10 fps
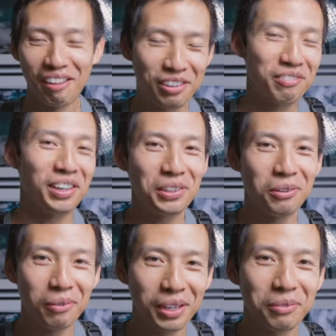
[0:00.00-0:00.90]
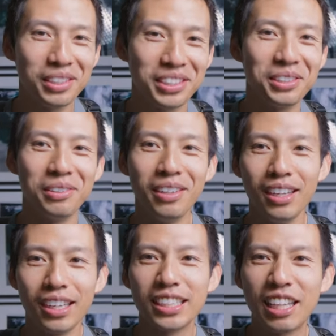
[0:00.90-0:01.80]
I feel very cool wearing one too,
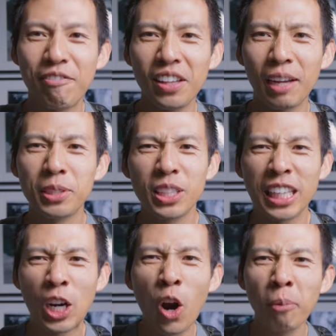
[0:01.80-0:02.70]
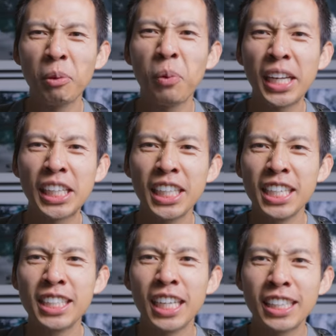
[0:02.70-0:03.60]
because I feel like I'm just like armed ready
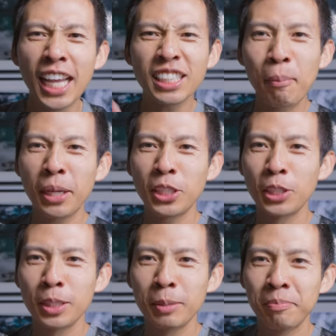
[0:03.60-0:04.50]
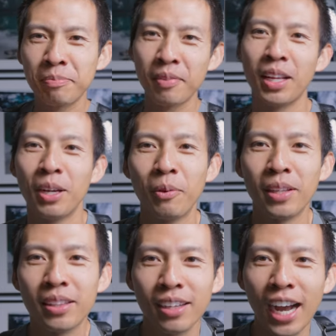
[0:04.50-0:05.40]
to take some pictures
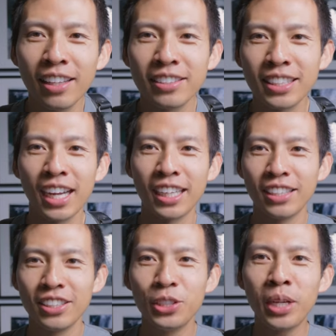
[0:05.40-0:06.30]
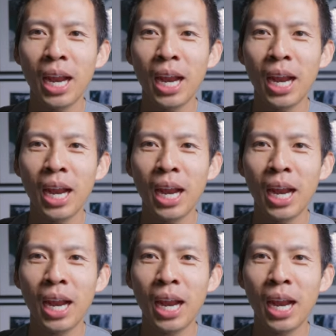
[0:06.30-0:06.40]
with either side, two